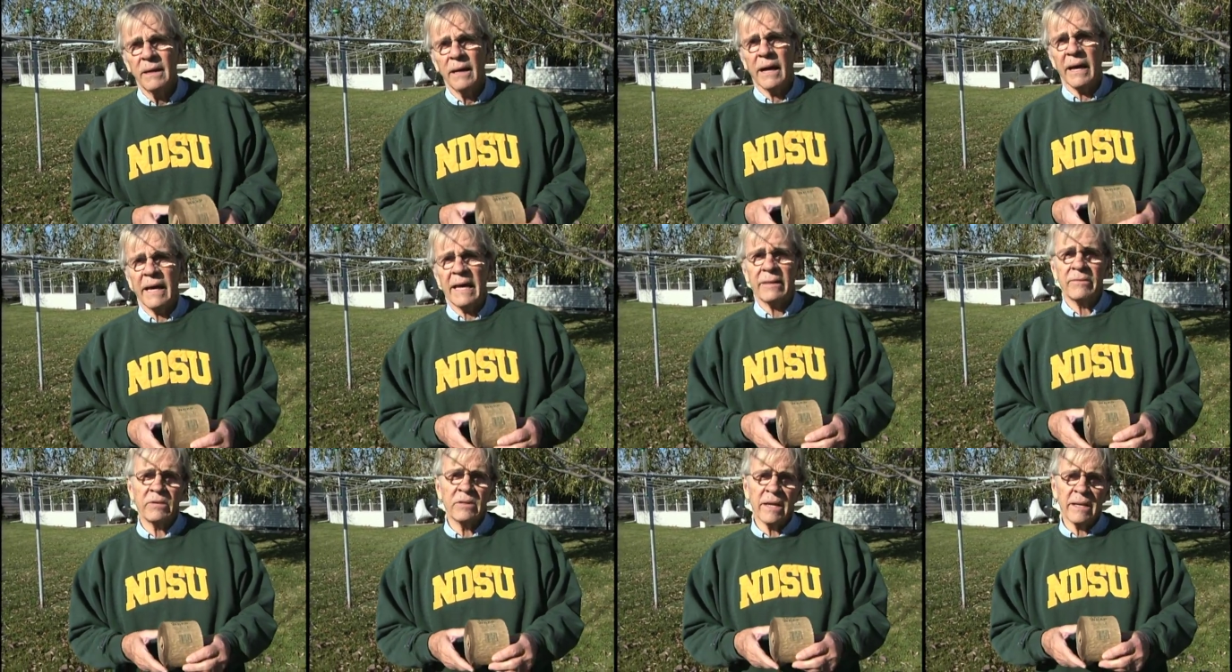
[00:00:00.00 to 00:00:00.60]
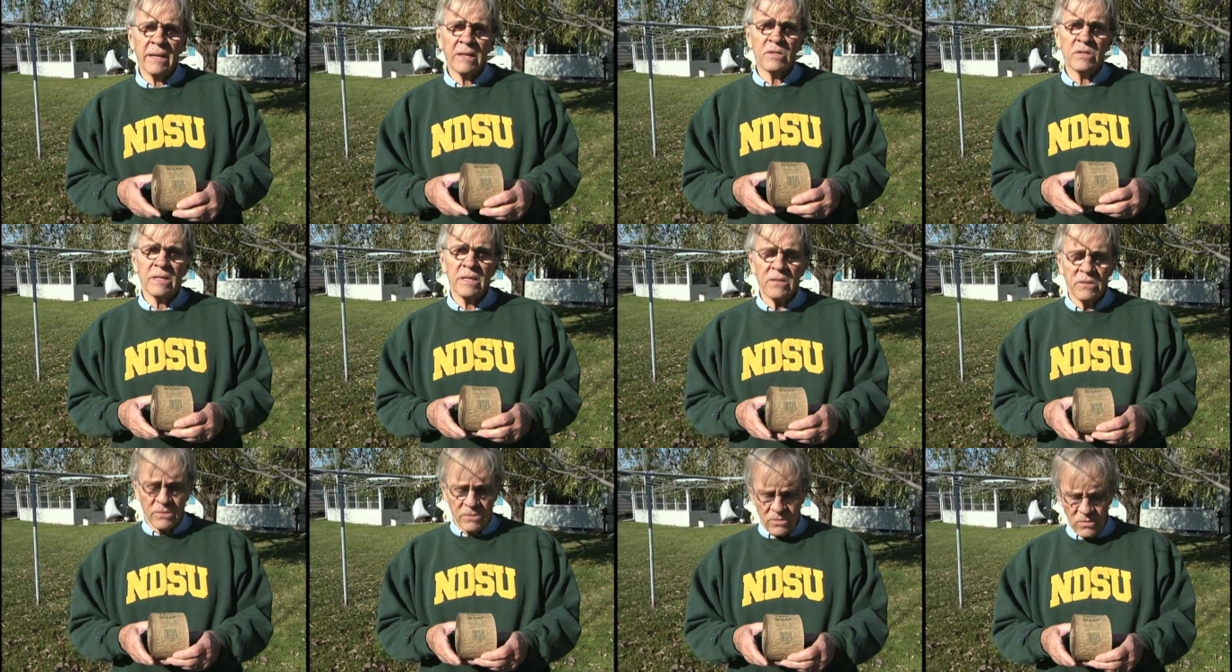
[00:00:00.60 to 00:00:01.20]
I have a
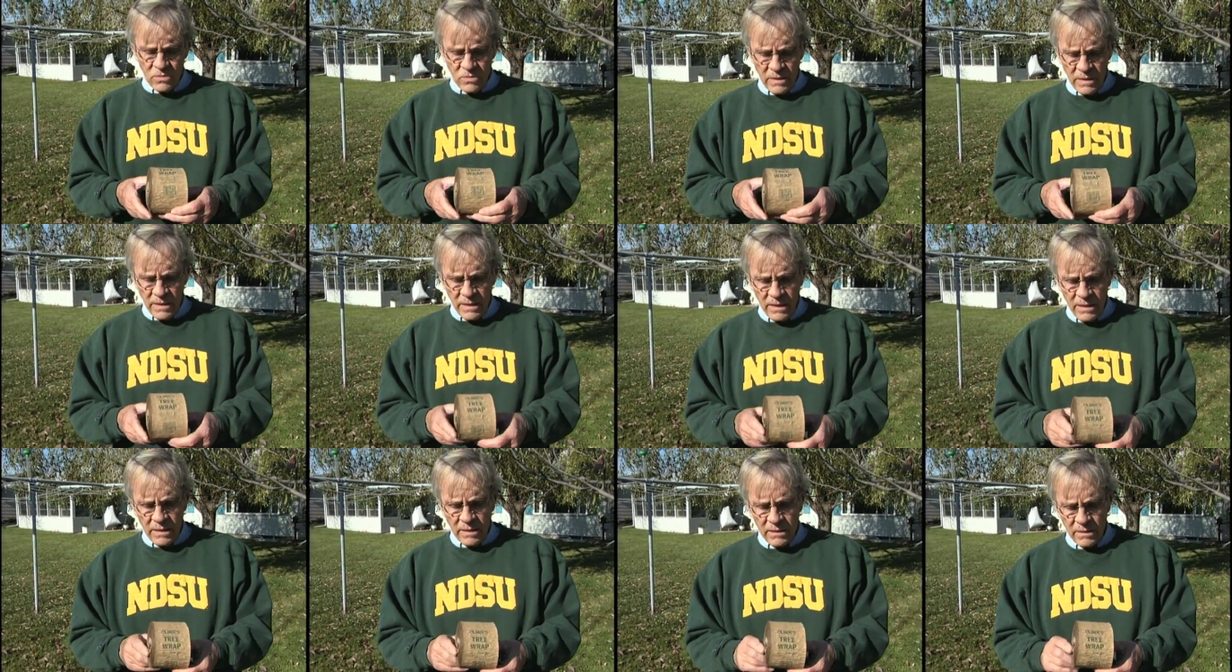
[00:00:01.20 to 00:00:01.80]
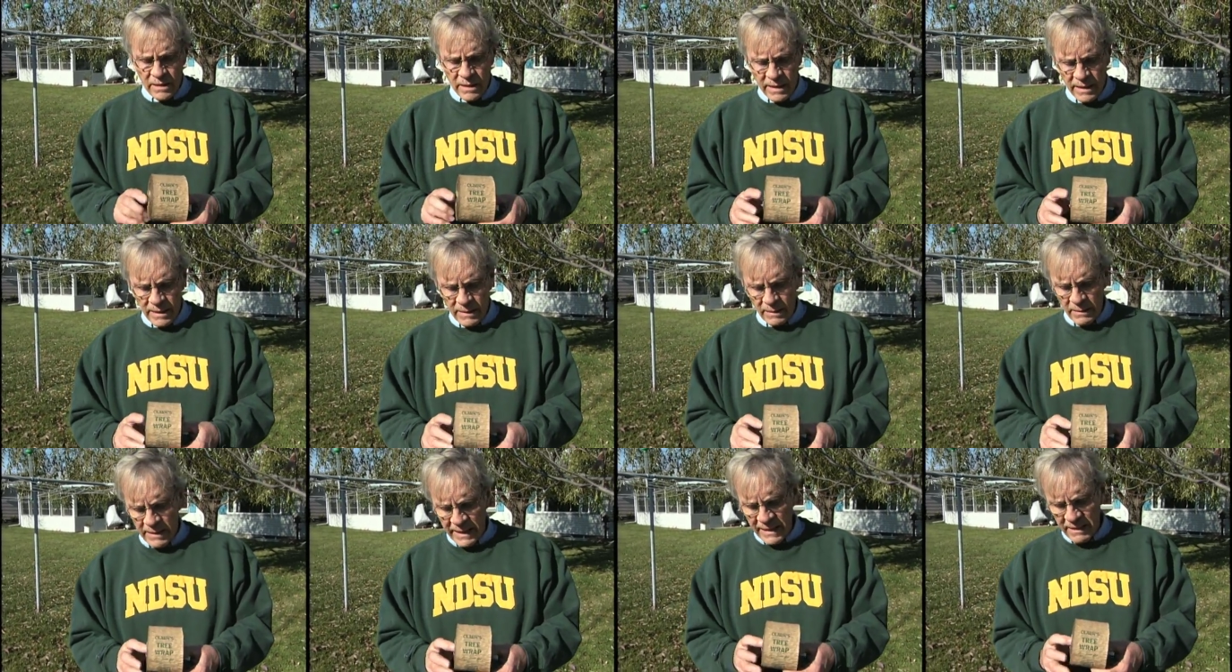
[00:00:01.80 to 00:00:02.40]
tendency to uh,
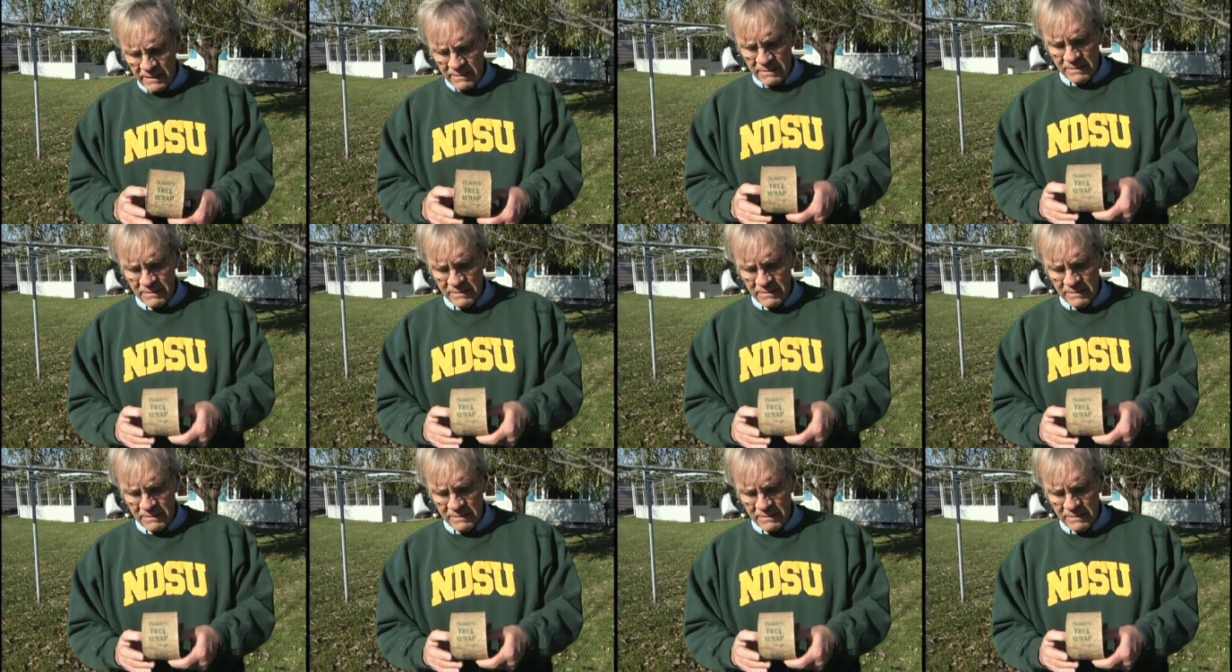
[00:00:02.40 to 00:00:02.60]
like